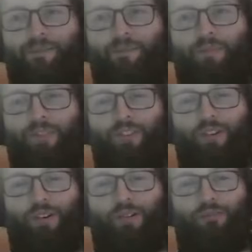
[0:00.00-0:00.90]

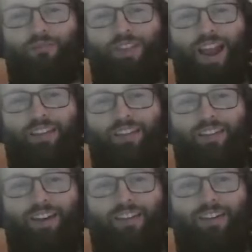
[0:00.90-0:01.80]
So
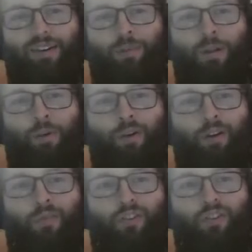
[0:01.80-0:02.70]
that's a good memory
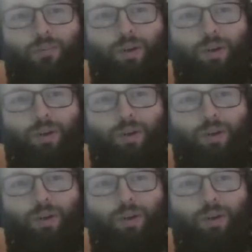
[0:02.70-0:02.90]
of the show.